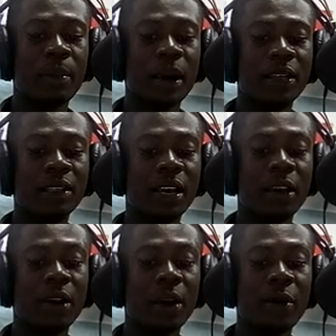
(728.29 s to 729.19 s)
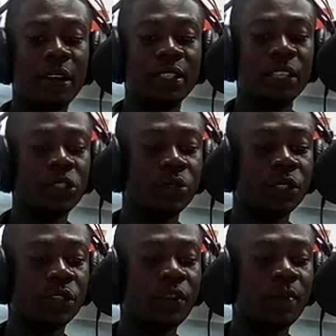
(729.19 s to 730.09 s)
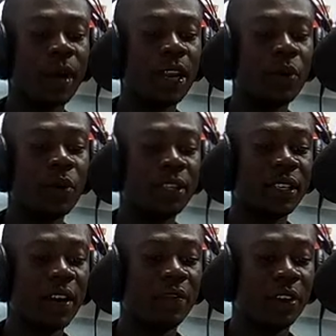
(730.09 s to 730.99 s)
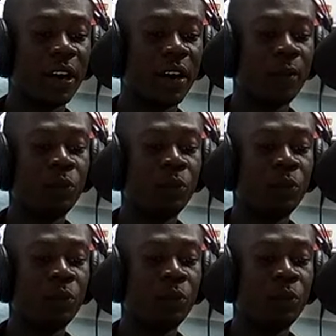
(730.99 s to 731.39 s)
Bandiagara district of Mali, West Africa.